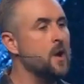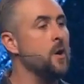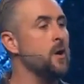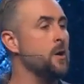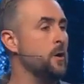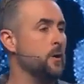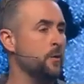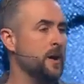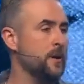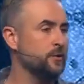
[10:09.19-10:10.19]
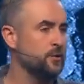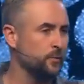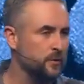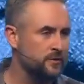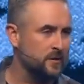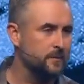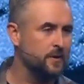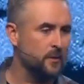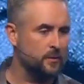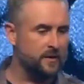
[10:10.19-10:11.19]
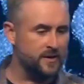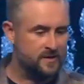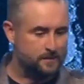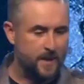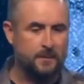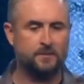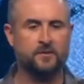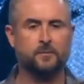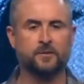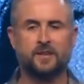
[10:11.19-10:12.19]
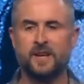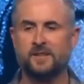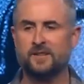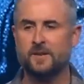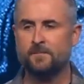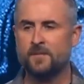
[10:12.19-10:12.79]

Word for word: All around Jerusalem, there were these baptismal tanks